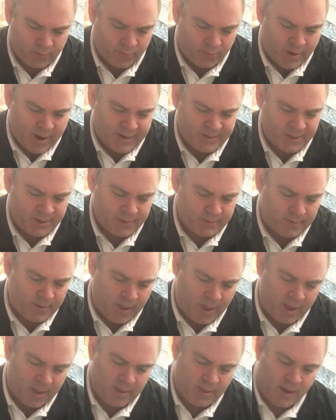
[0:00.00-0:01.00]
ratchet
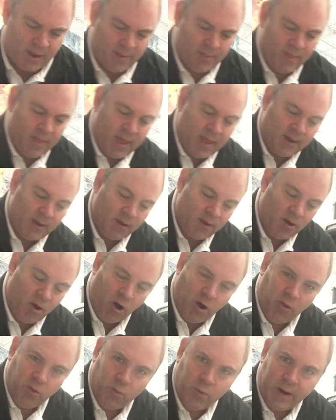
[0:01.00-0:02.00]
and tighten that
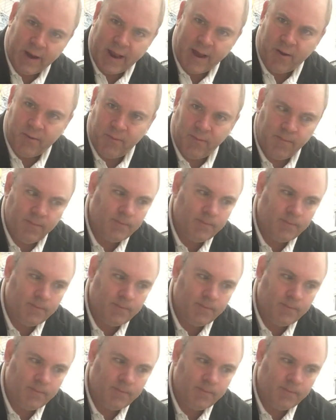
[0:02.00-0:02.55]
all the way down.